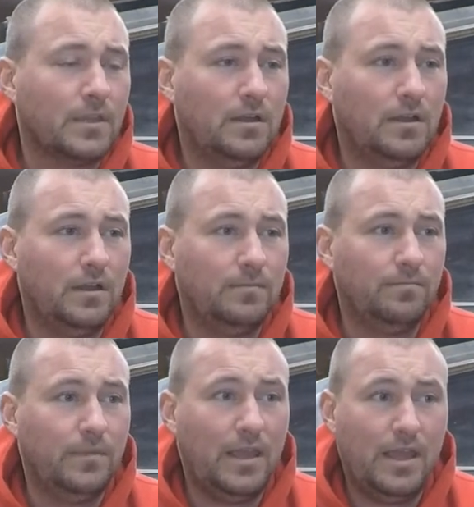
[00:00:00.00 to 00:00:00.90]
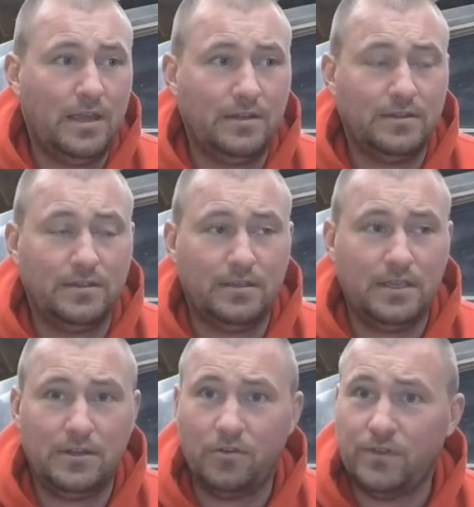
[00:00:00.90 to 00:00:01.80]
And
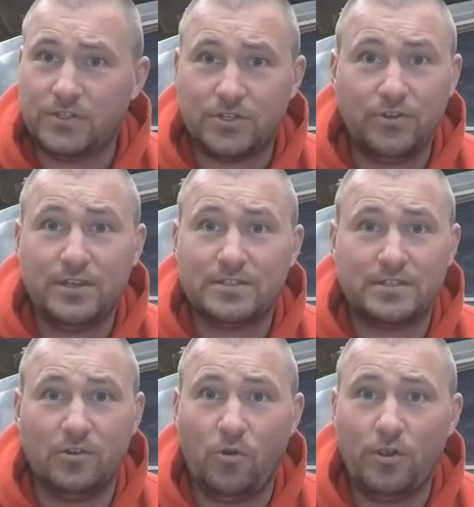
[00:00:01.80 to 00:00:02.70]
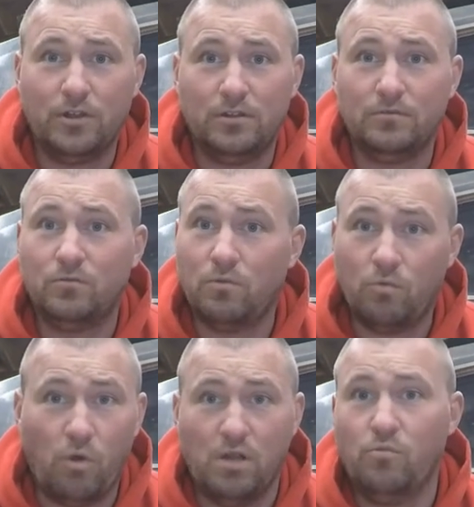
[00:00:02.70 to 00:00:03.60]
if it's grease and oil,
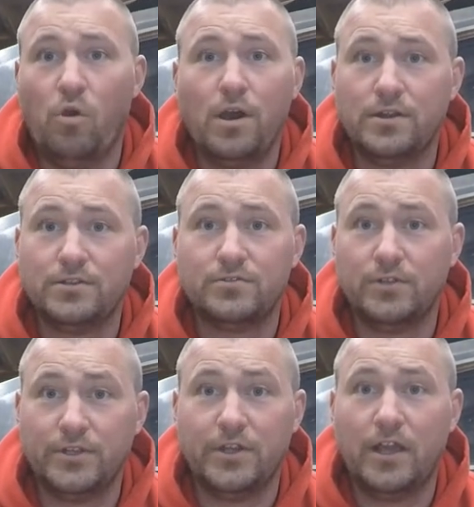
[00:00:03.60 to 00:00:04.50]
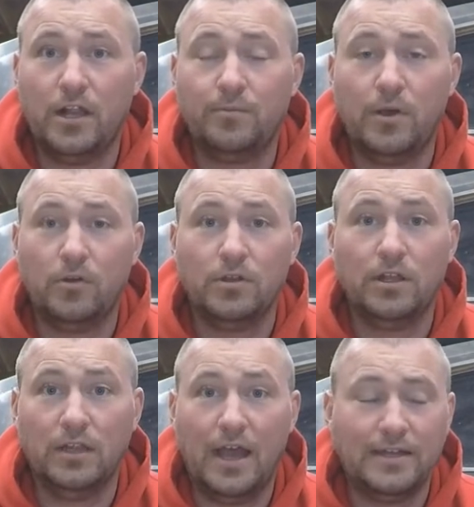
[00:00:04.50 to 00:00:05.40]
warm water is really going to help out a
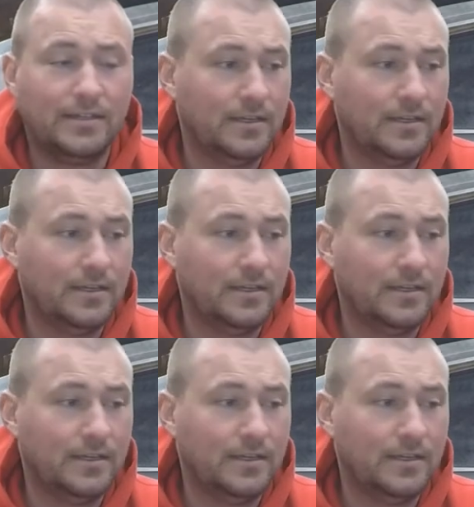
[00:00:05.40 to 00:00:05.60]
lot.